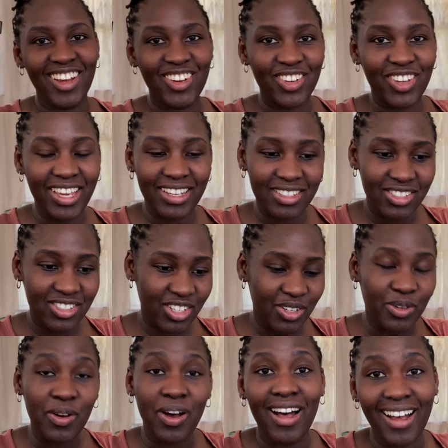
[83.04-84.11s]
Okay,
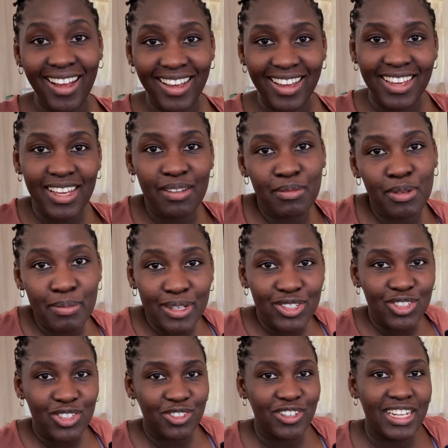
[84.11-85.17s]
so I am about
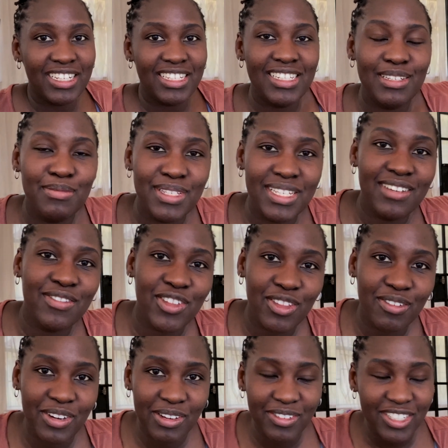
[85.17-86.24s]
to run DeepSeek for the
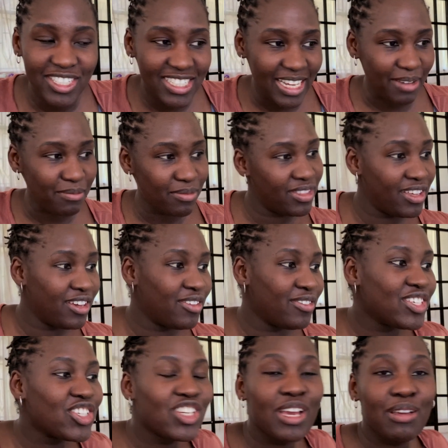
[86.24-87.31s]
very first time. The
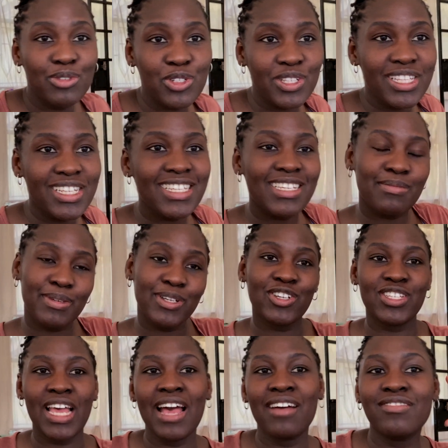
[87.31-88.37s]
reason I'm doing this is
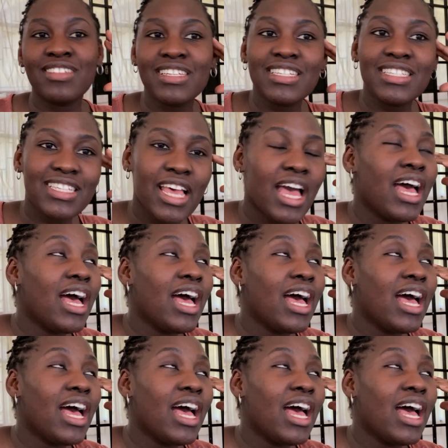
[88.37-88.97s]
because I have this